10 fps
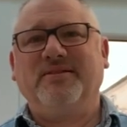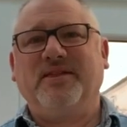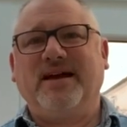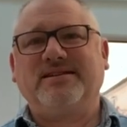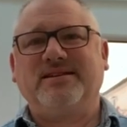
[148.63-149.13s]

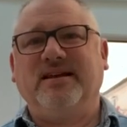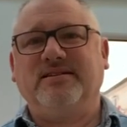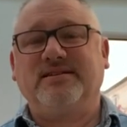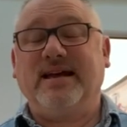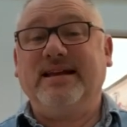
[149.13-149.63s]
that
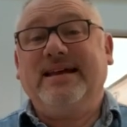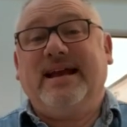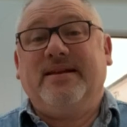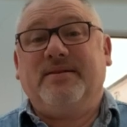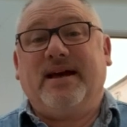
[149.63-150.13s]
sense.
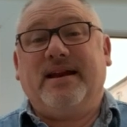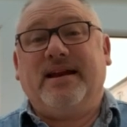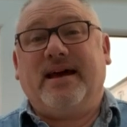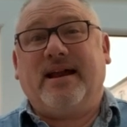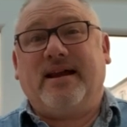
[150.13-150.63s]
And
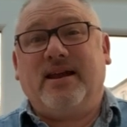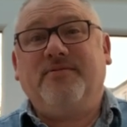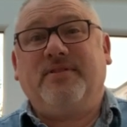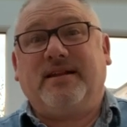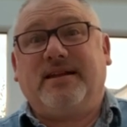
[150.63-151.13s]
I
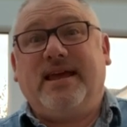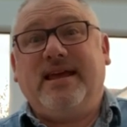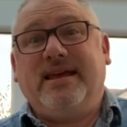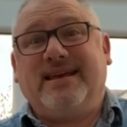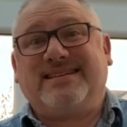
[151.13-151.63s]
love that
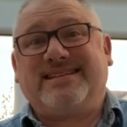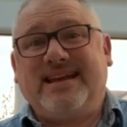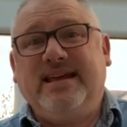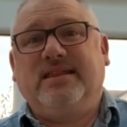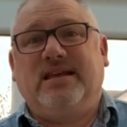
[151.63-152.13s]
he is
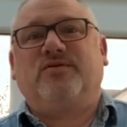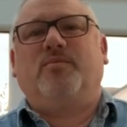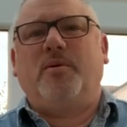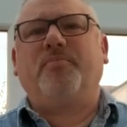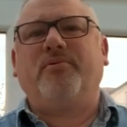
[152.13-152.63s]
saying this
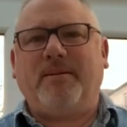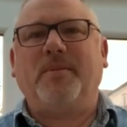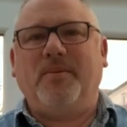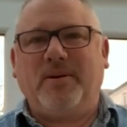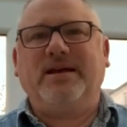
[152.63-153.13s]
from
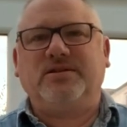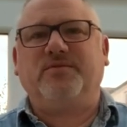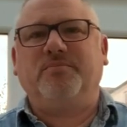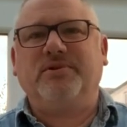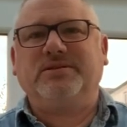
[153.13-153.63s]
a place of
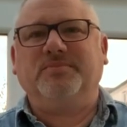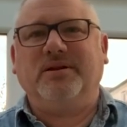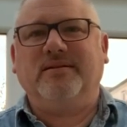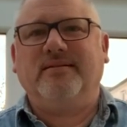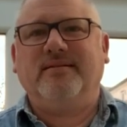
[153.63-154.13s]

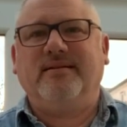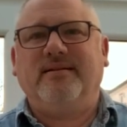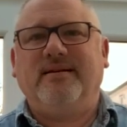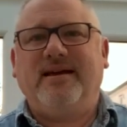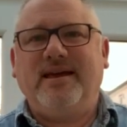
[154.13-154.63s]
imprisonment.
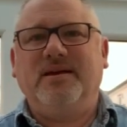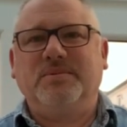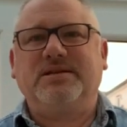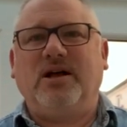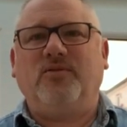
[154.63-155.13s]
He
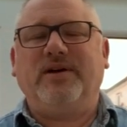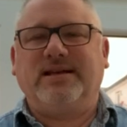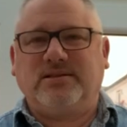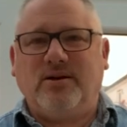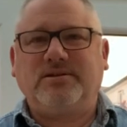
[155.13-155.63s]
himself
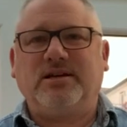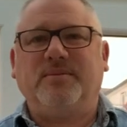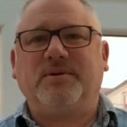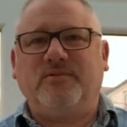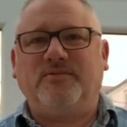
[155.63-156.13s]
is locked
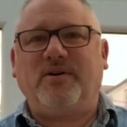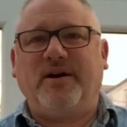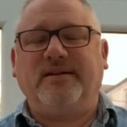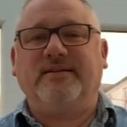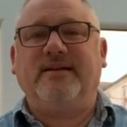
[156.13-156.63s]
up,
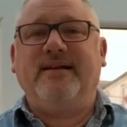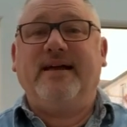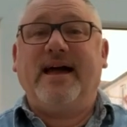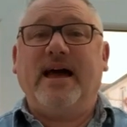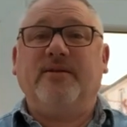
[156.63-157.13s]
confined,
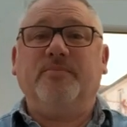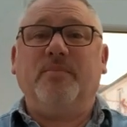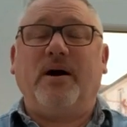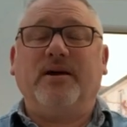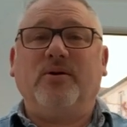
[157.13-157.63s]
and
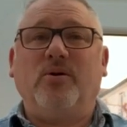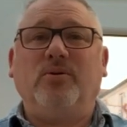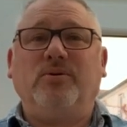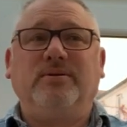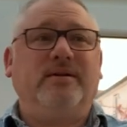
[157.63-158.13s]
by
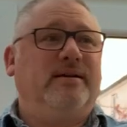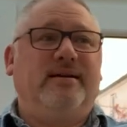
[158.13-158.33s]
all